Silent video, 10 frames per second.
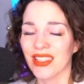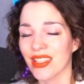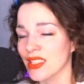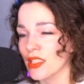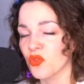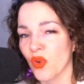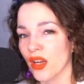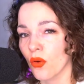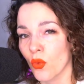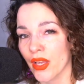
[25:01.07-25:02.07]
and this is
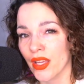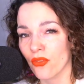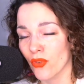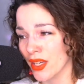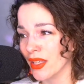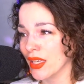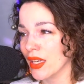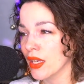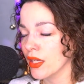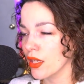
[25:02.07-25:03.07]
where it went,
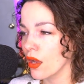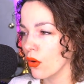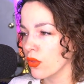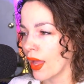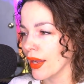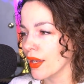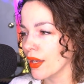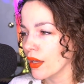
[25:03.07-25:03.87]
really? You know, like,